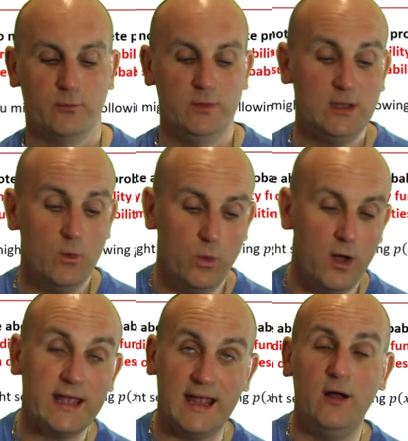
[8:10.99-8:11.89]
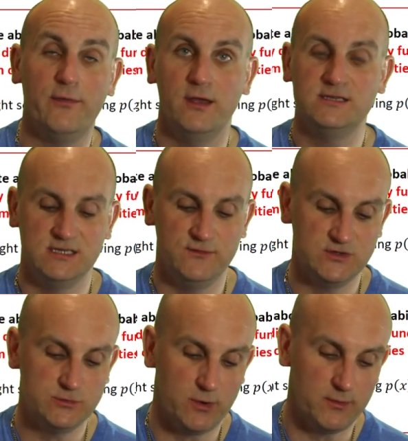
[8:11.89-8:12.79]
And we can work out those
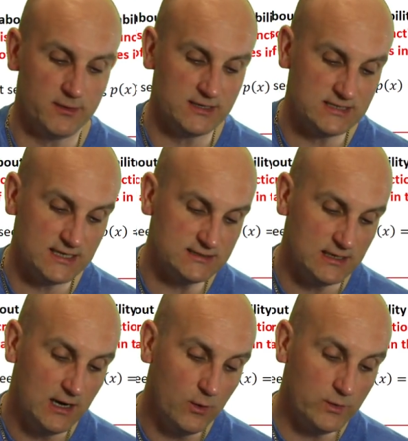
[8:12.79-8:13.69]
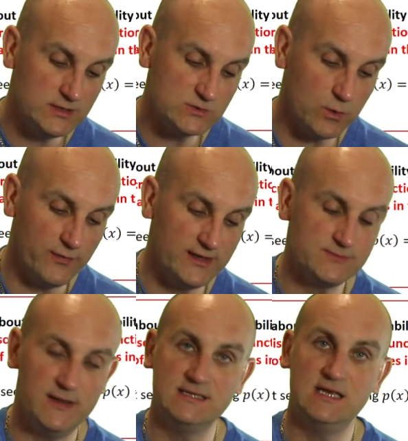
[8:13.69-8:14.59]
individual probabilities, which is what
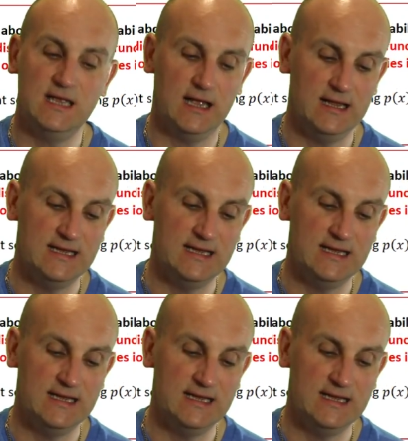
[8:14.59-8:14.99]
this means here.